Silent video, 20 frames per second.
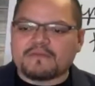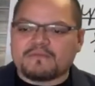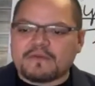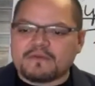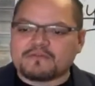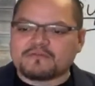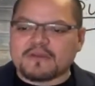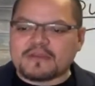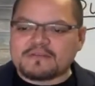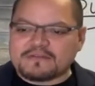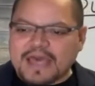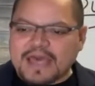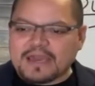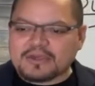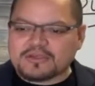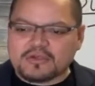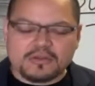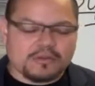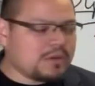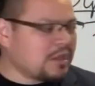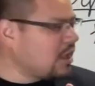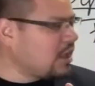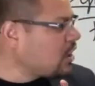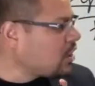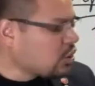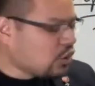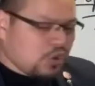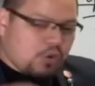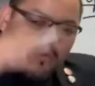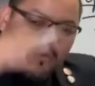this transaction,
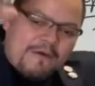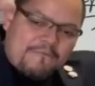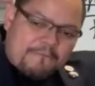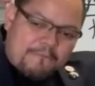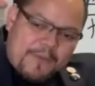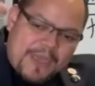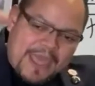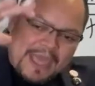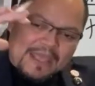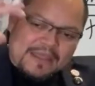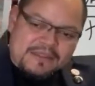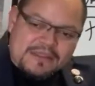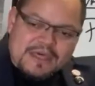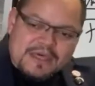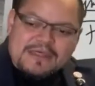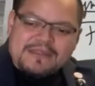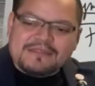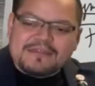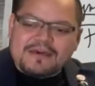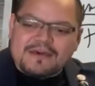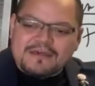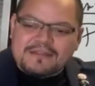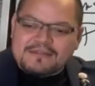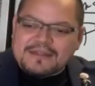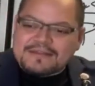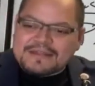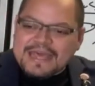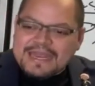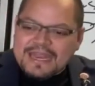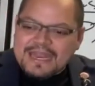you have
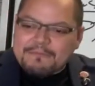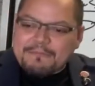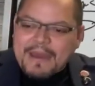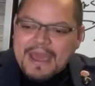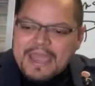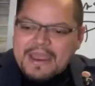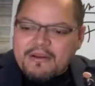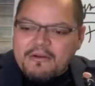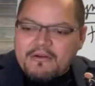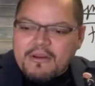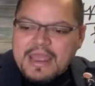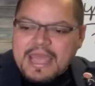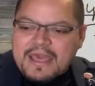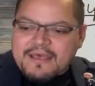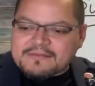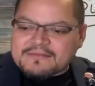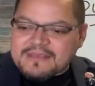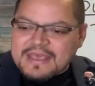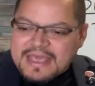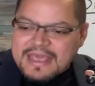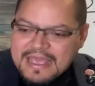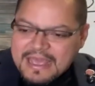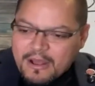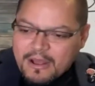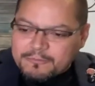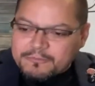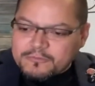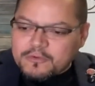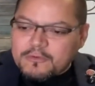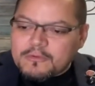the tenant buyer has
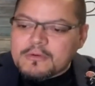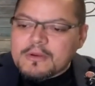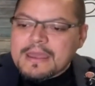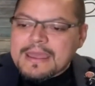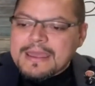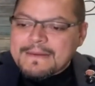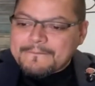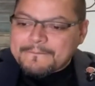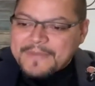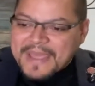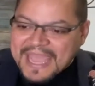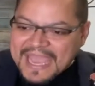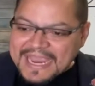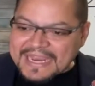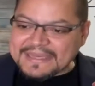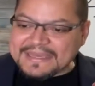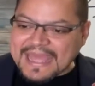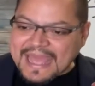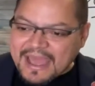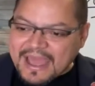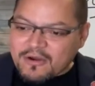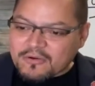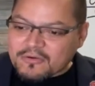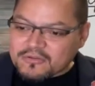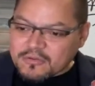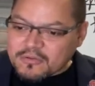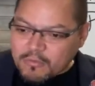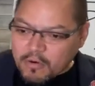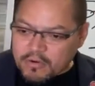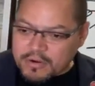helped you pay down
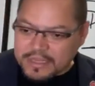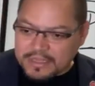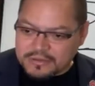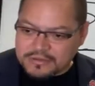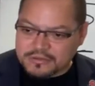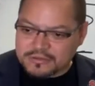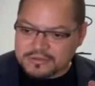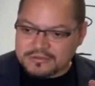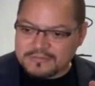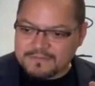the mortgage.